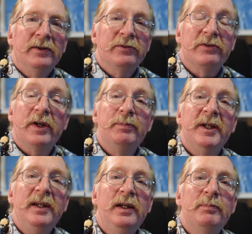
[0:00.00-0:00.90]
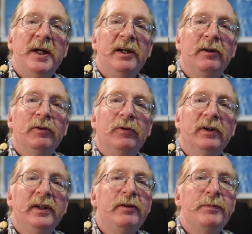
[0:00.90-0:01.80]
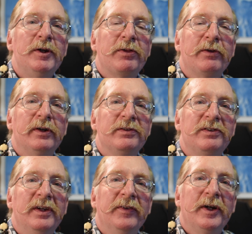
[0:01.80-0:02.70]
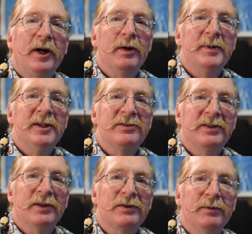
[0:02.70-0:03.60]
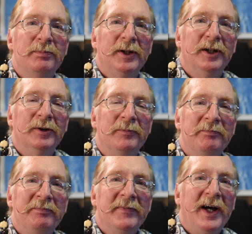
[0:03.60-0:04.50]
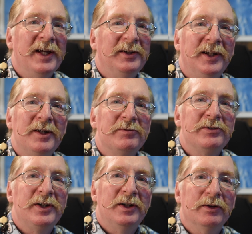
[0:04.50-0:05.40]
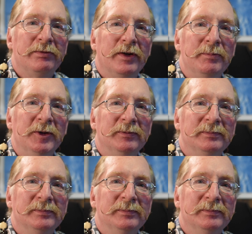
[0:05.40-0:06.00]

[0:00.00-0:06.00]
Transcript: So send me an email or leave me your thoughts in the comments section below. I'd love to hear from you.